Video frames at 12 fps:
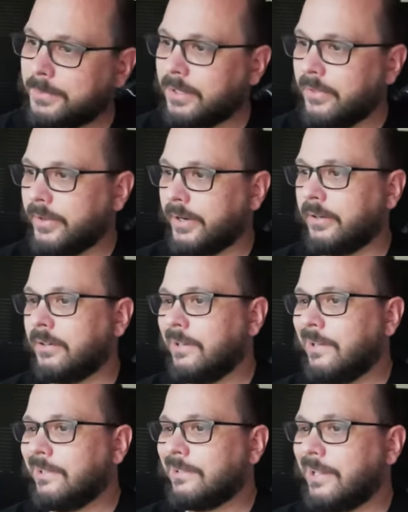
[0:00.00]
limit on there.
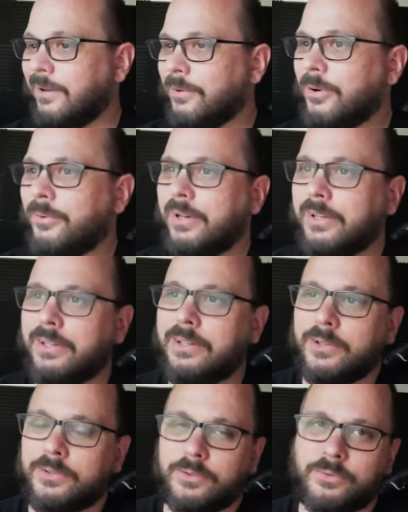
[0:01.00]
They don't go into
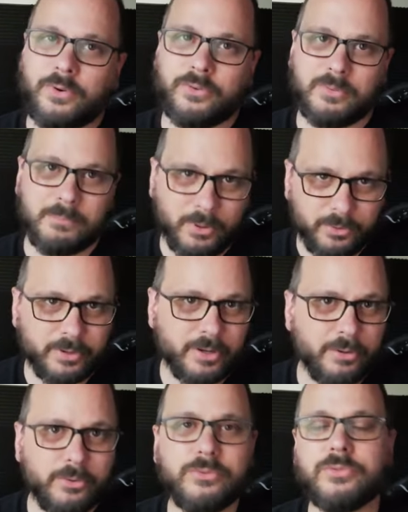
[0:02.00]
details as far as the motor
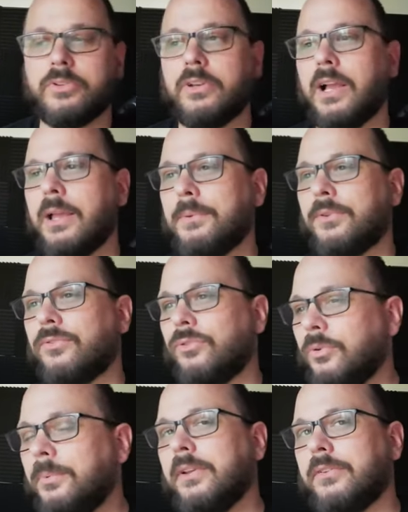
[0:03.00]
goes. I'm
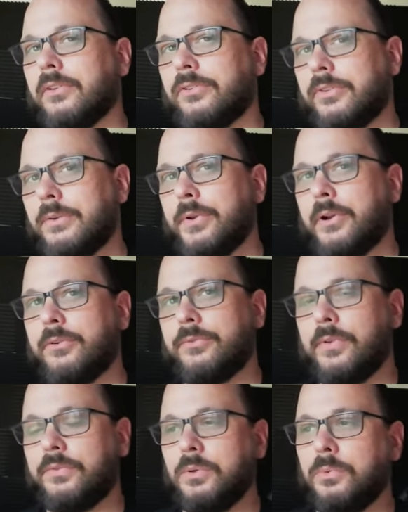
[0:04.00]
assuming it's a seven
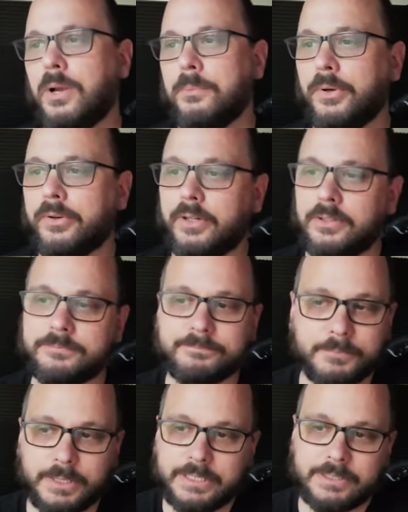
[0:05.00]
hundred fifty watt motor,
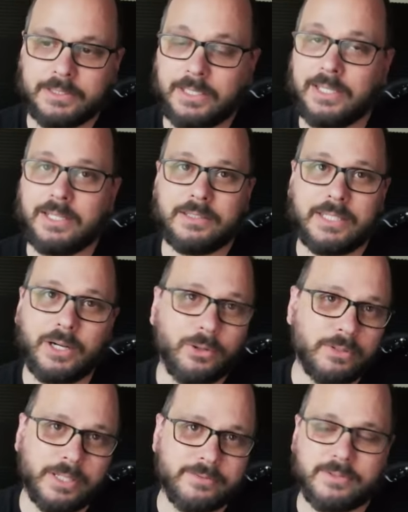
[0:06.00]
but they
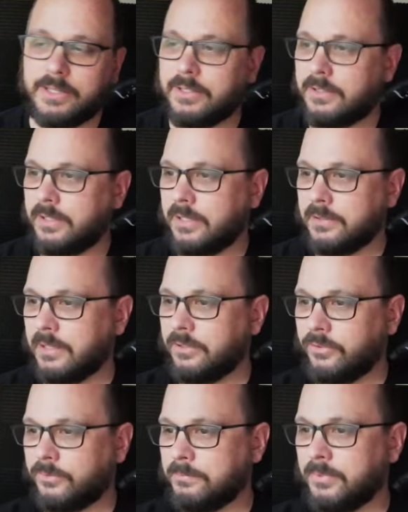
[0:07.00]
don't list it, and they
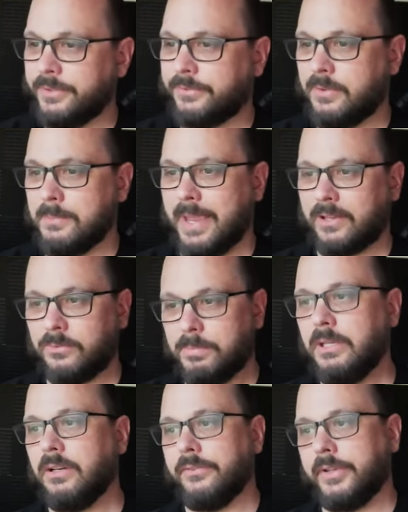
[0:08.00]
just list the max
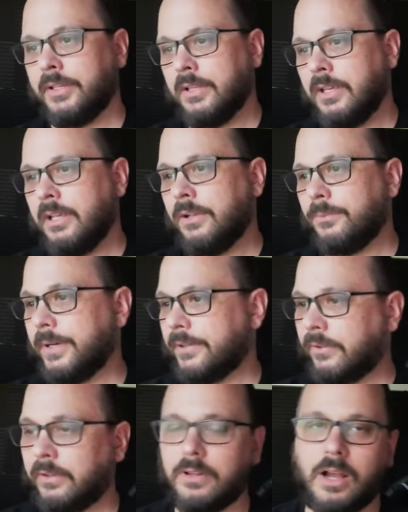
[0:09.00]
speed of it when
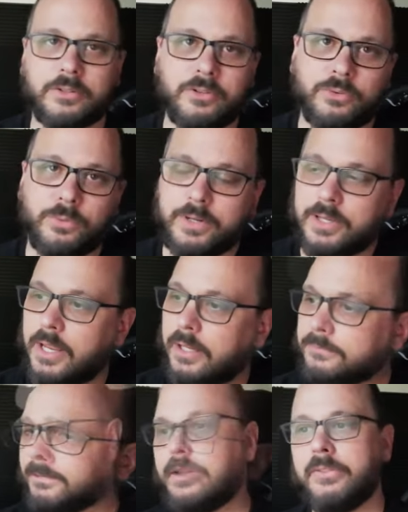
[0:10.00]
it's unlocked to
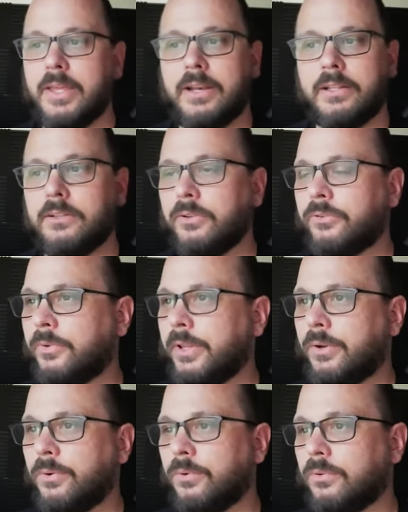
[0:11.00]
twenty-eight. But other than that, it looks
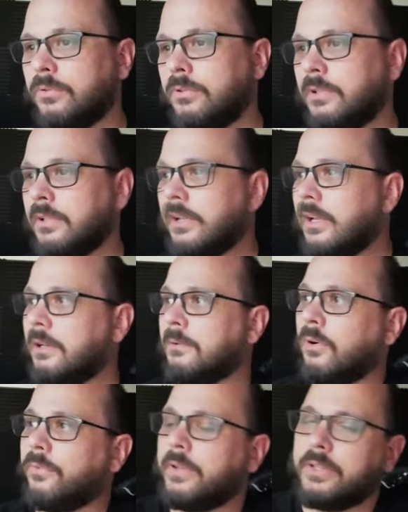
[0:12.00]
really cool.
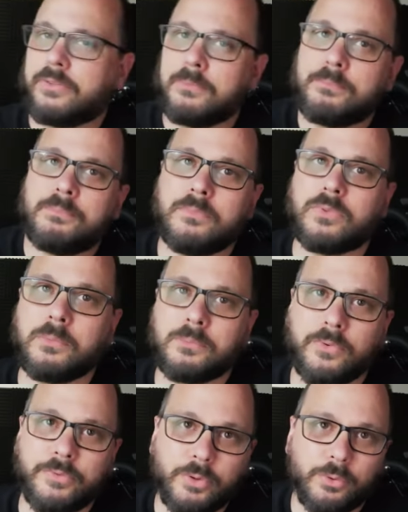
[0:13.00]
Uh, hopefully some
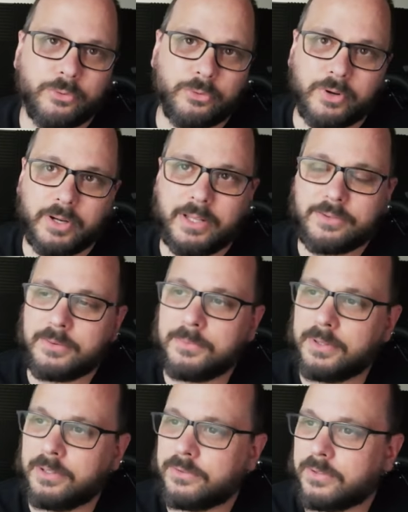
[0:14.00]
some reviewers are going to get
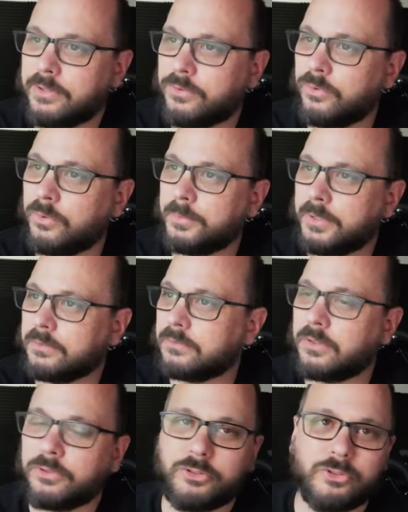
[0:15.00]
some of these sent to them,
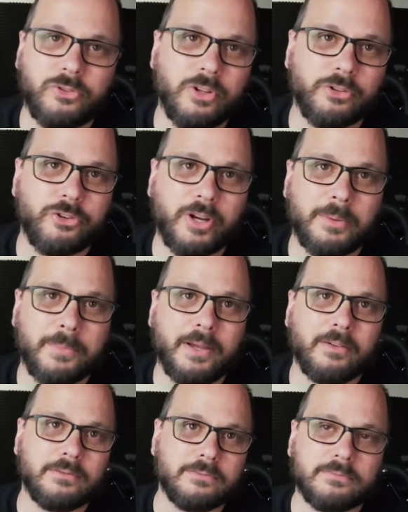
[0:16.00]
and they'll they'll check them
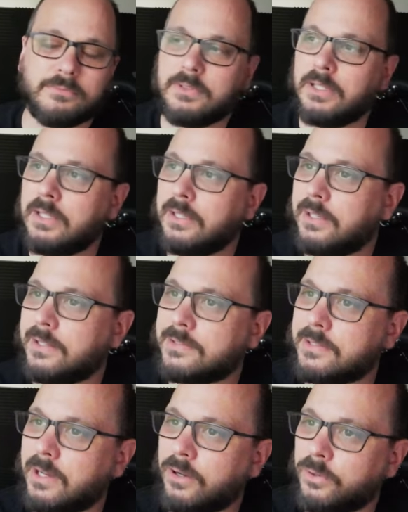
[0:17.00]
out and and
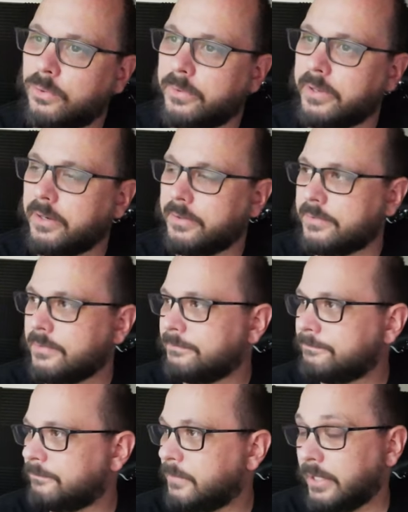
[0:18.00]
see how cool that is.
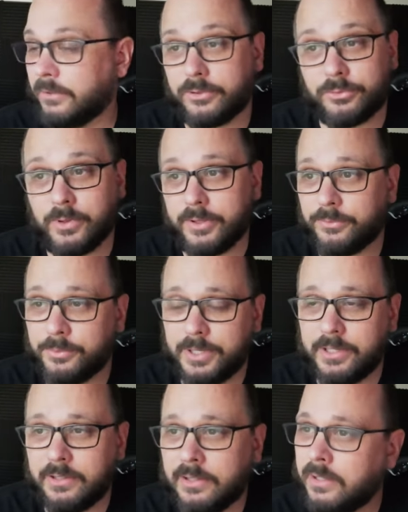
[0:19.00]
But it looks really
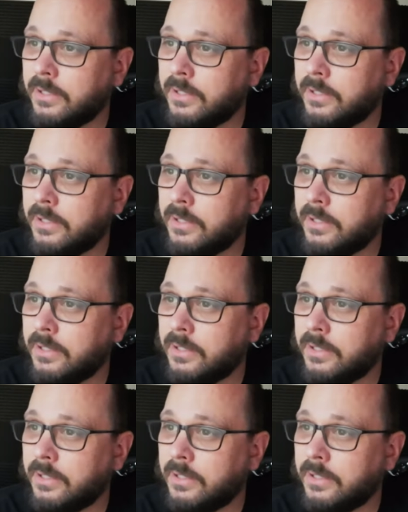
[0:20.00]
sweet.